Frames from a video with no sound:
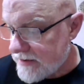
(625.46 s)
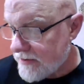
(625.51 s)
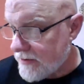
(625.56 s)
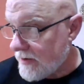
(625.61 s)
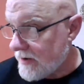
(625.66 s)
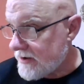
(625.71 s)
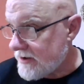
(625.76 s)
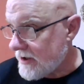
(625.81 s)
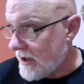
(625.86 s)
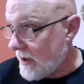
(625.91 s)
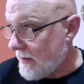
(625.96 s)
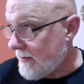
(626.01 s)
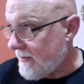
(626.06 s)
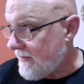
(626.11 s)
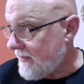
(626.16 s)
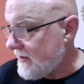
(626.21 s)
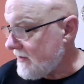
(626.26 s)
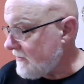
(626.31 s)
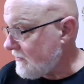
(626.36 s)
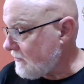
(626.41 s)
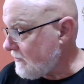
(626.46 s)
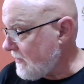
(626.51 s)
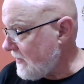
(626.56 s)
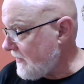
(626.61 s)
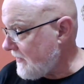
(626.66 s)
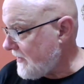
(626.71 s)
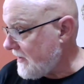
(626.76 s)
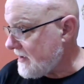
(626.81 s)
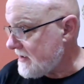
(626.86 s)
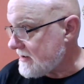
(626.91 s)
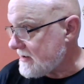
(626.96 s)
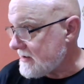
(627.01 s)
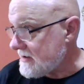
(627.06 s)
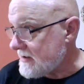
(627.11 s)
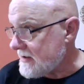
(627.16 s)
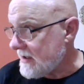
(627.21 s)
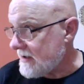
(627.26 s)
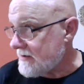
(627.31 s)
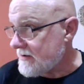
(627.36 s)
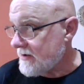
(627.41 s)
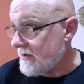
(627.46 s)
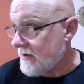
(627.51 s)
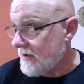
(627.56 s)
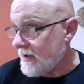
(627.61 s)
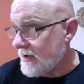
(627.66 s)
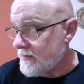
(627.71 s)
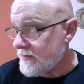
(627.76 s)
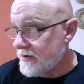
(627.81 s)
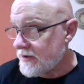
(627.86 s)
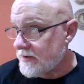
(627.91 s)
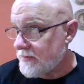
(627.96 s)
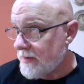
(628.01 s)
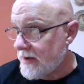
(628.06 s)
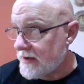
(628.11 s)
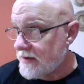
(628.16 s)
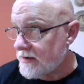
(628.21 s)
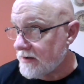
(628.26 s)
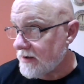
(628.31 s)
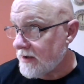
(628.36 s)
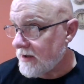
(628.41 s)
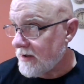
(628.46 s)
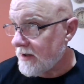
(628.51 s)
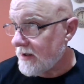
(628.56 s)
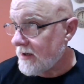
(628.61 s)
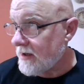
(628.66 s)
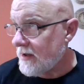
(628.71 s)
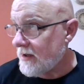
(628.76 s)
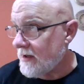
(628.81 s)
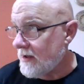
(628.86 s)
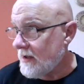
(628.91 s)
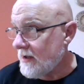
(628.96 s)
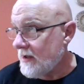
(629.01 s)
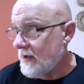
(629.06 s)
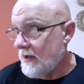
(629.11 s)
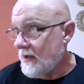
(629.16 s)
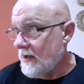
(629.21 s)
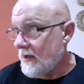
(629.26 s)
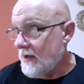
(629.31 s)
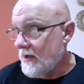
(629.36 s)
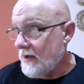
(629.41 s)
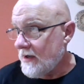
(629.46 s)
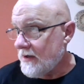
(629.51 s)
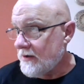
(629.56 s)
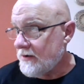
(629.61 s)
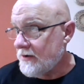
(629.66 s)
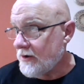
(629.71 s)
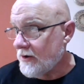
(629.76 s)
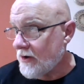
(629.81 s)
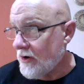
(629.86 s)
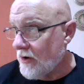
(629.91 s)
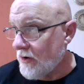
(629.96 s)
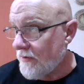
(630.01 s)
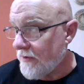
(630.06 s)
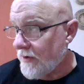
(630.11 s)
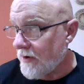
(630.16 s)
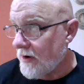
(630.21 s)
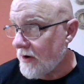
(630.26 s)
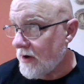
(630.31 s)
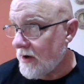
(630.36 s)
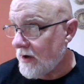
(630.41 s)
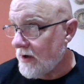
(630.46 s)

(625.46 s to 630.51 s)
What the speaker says: a great job of this, with this and Silence of the Lambs especially, that took over